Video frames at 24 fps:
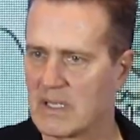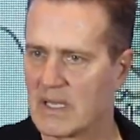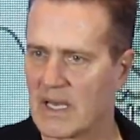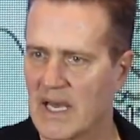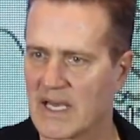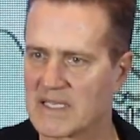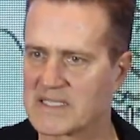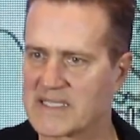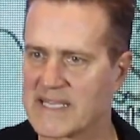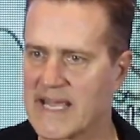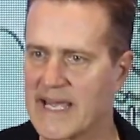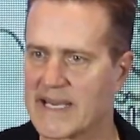I
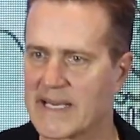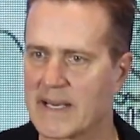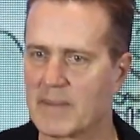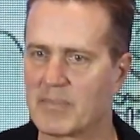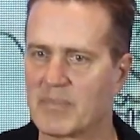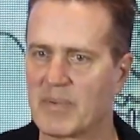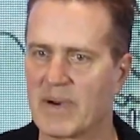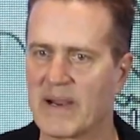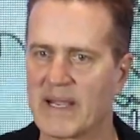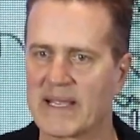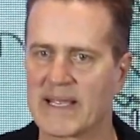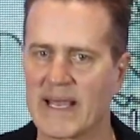sat in a
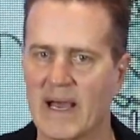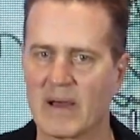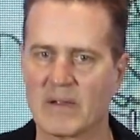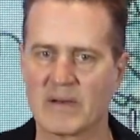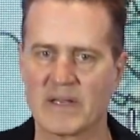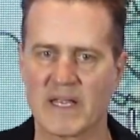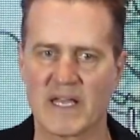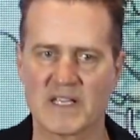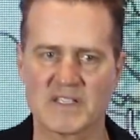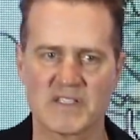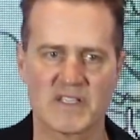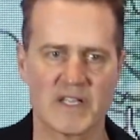breakout
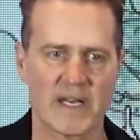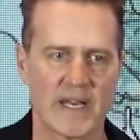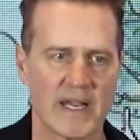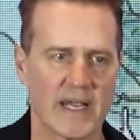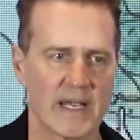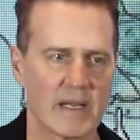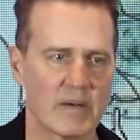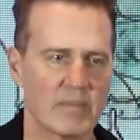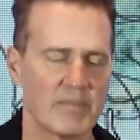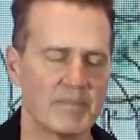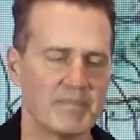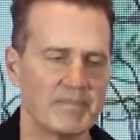yesterday
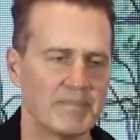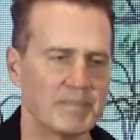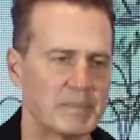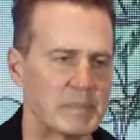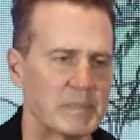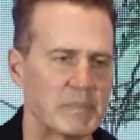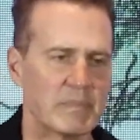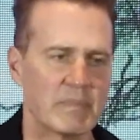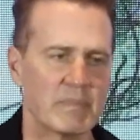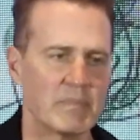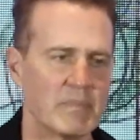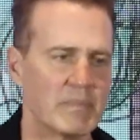and
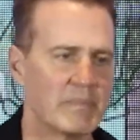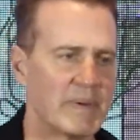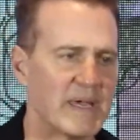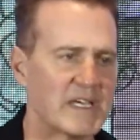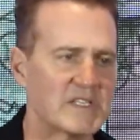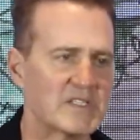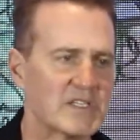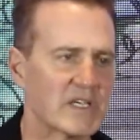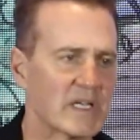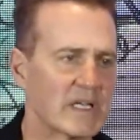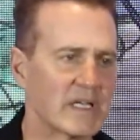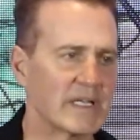
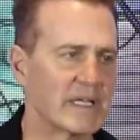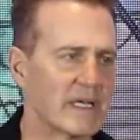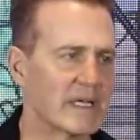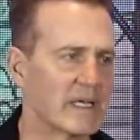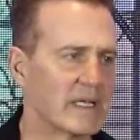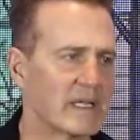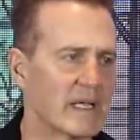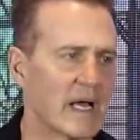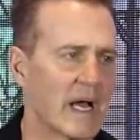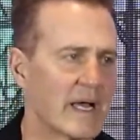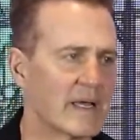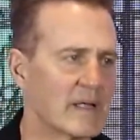
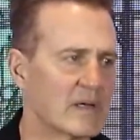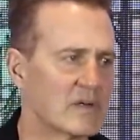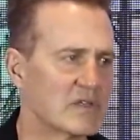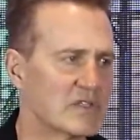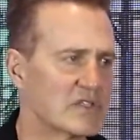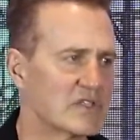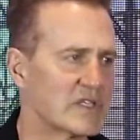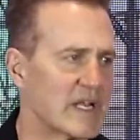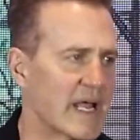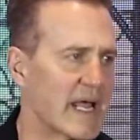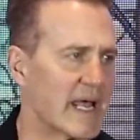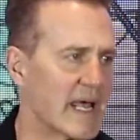basically I
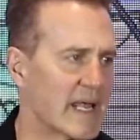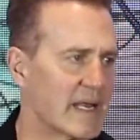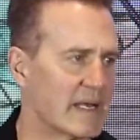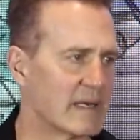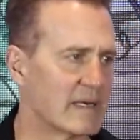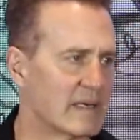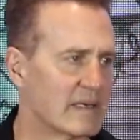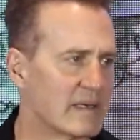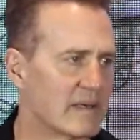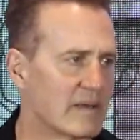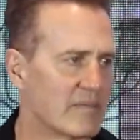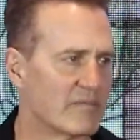
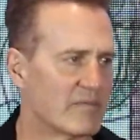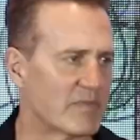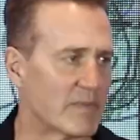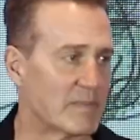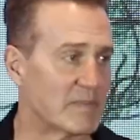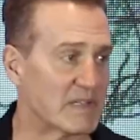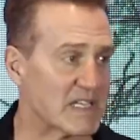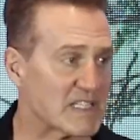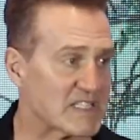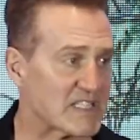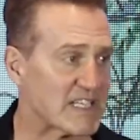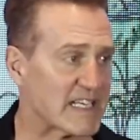understand from
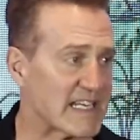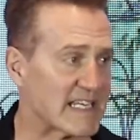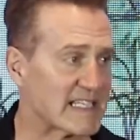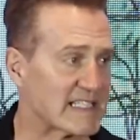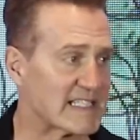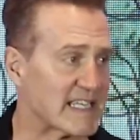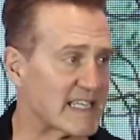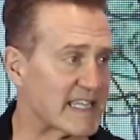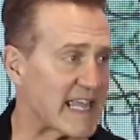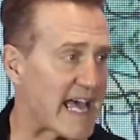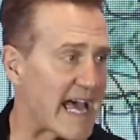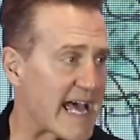listening
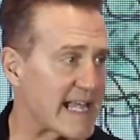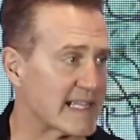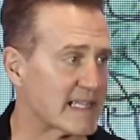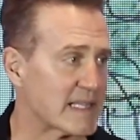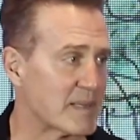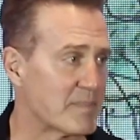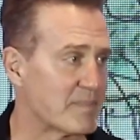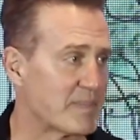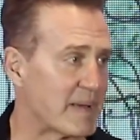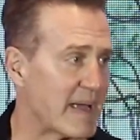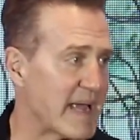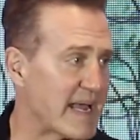to that the
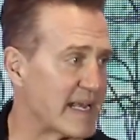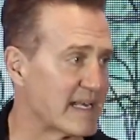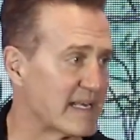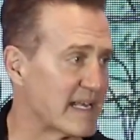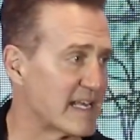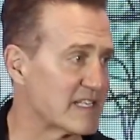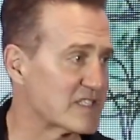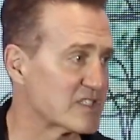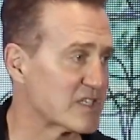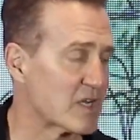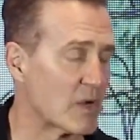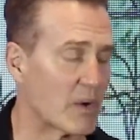pain
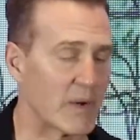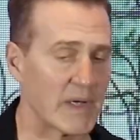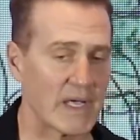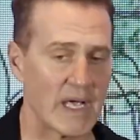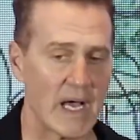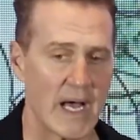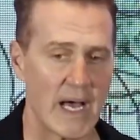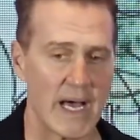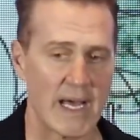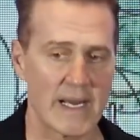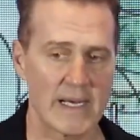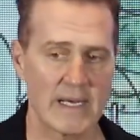that's going
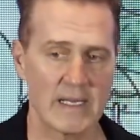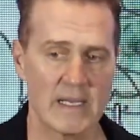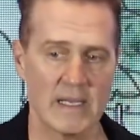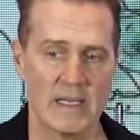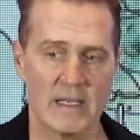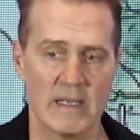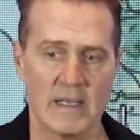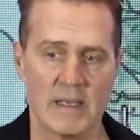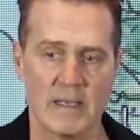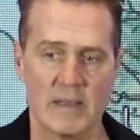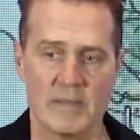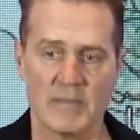on,
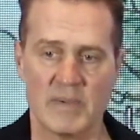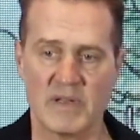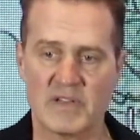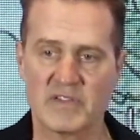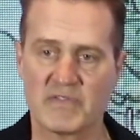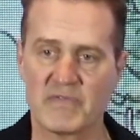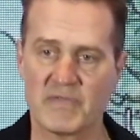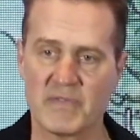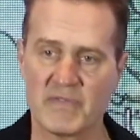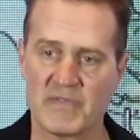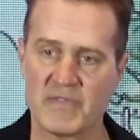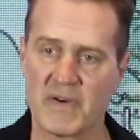but it's
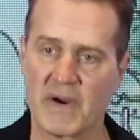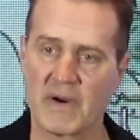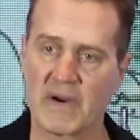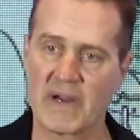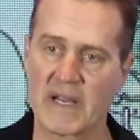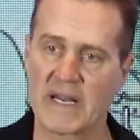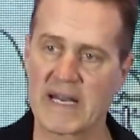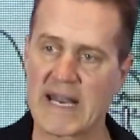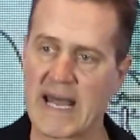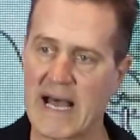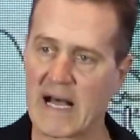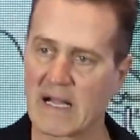very
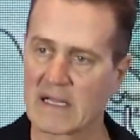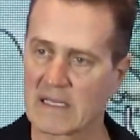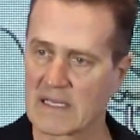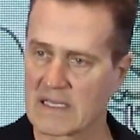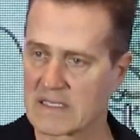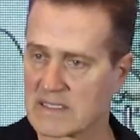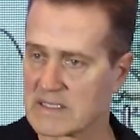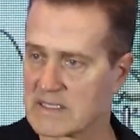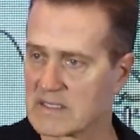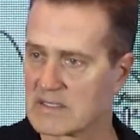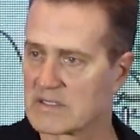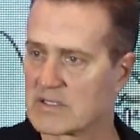
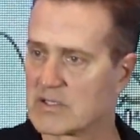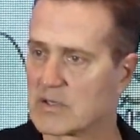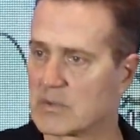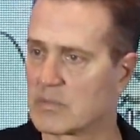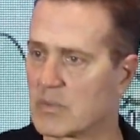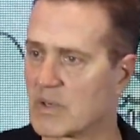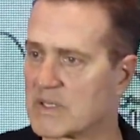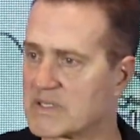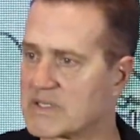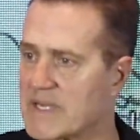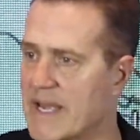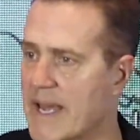analogous to
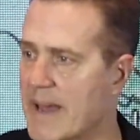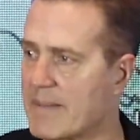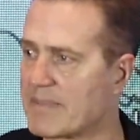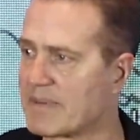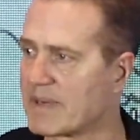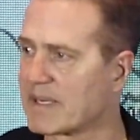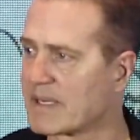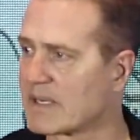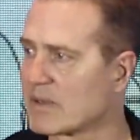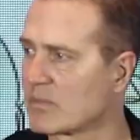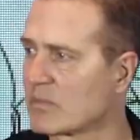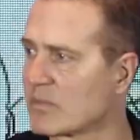what's
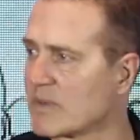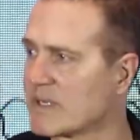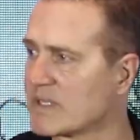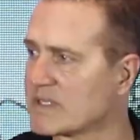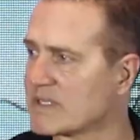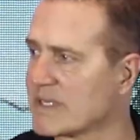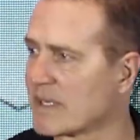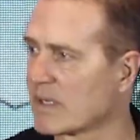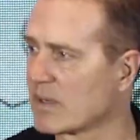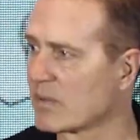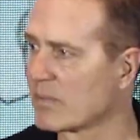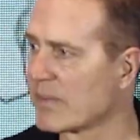happening at
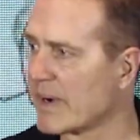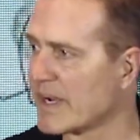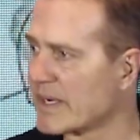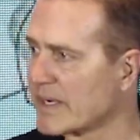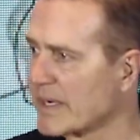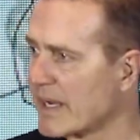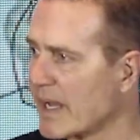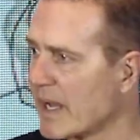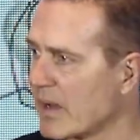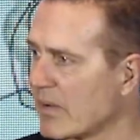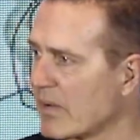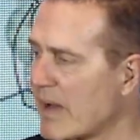retail right
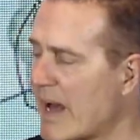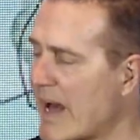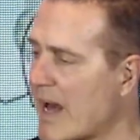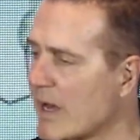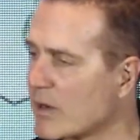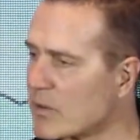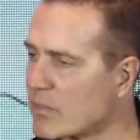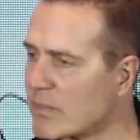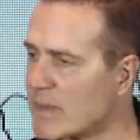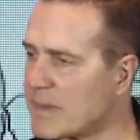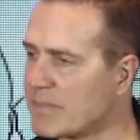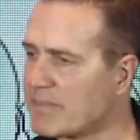now. How
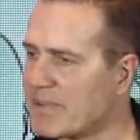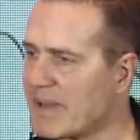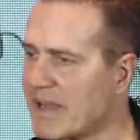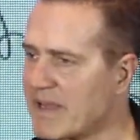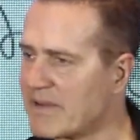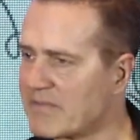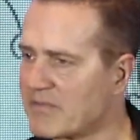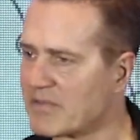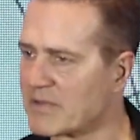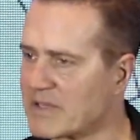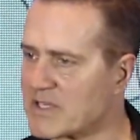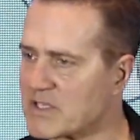do we pay
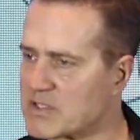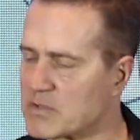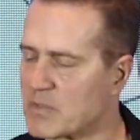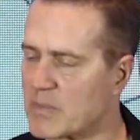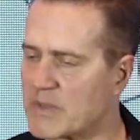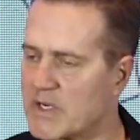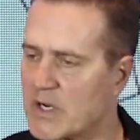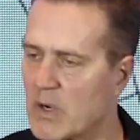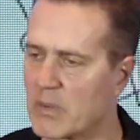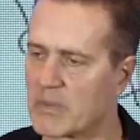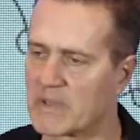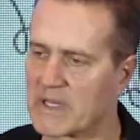for this? We
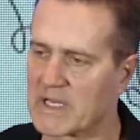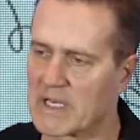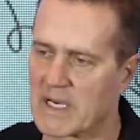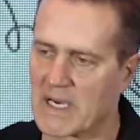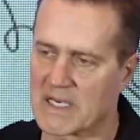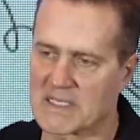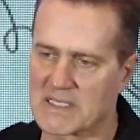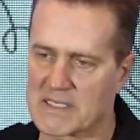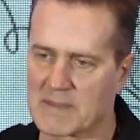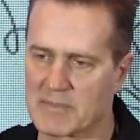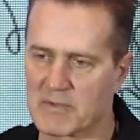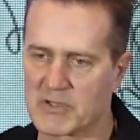know where the
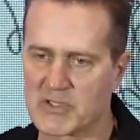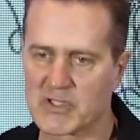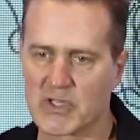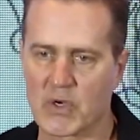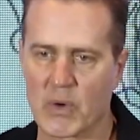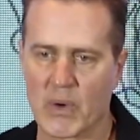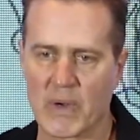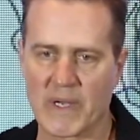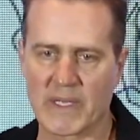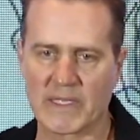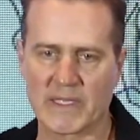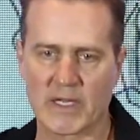customer's
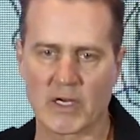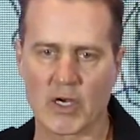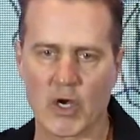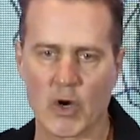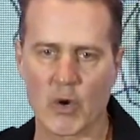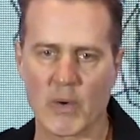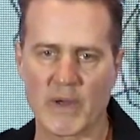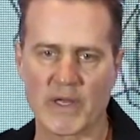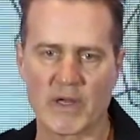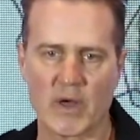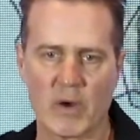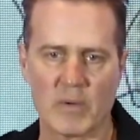going, they're
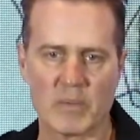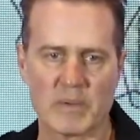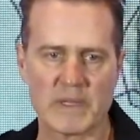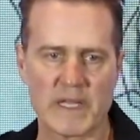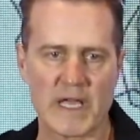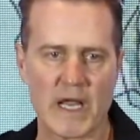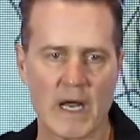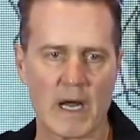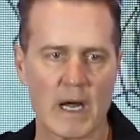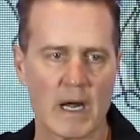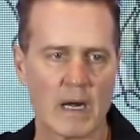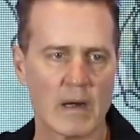going over
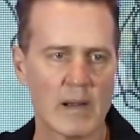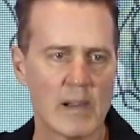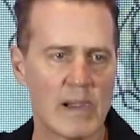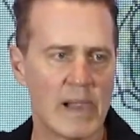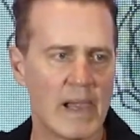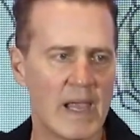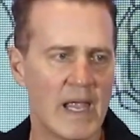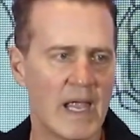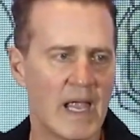there.